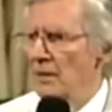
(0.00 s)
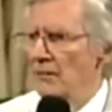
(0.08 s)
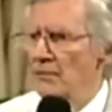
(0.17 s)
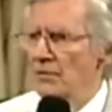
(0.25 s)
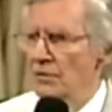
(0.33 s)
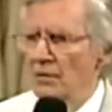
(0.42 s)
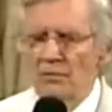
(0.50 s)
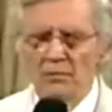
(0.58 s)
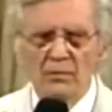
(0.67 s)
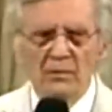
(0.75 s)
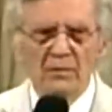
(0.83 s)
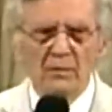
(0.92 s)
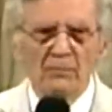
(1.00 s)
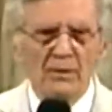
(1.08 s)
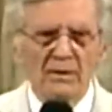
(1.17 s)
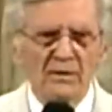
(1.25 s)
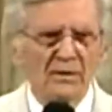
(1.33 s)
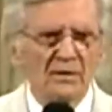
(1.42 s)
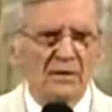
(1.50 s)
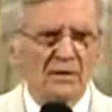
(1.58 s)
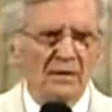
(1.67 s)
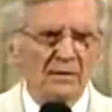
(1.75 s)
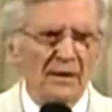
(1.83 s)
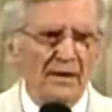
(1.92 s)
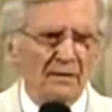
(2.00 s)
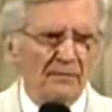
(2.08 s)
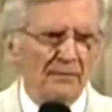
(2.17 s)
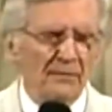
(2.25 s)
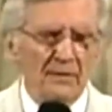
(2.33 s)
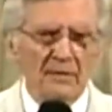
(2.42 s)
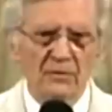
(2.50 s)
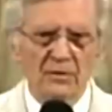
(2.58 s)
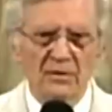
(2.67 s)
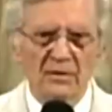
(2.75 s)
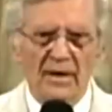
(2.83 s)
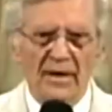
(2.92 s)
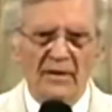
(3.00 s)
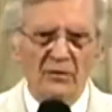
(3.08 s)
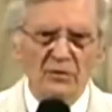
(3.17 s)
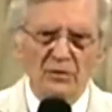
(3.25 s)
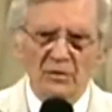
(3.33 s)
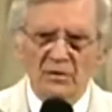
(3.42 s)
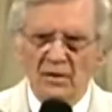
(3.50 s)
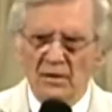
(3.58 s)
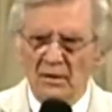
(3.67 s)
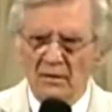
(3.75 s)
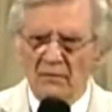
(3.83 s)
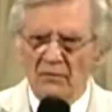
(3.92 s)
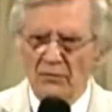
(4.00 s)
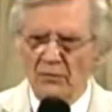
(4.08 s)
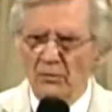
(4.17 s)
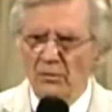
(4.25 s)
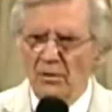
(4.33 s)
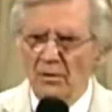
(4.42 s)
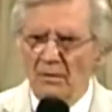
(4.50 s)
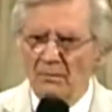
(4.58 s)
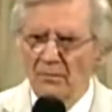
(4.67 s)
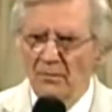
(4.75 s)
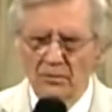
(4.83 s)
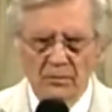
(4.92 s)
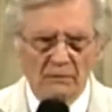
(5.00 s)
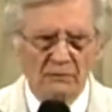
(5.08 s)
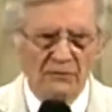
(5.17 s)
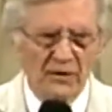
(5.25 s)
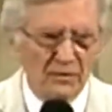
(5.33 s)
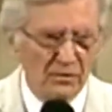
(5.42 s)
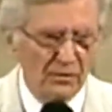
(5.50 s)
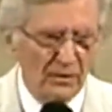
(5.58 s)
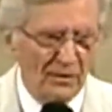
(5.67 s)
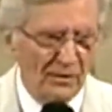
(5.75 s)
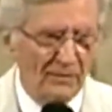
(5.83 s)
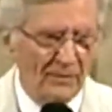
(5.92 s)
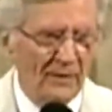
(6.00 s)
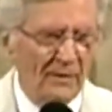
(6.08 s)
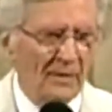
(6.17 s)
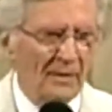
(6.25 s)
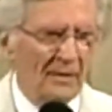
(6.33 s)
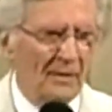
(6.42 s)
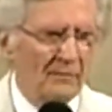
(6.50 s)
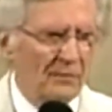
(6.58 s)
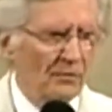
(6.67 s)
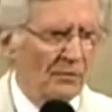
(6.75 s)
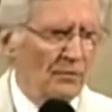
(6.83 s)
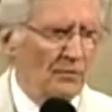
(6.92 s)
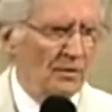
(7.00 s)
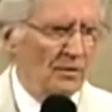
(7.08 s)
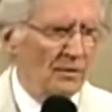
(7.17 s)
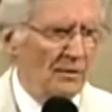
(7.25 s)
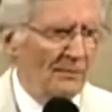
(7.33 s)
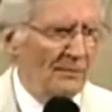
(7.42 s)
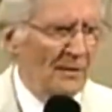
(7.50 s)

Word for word: have a struggle with. Nobody's thinking that. They're just anxious for you to come through to victory, come through to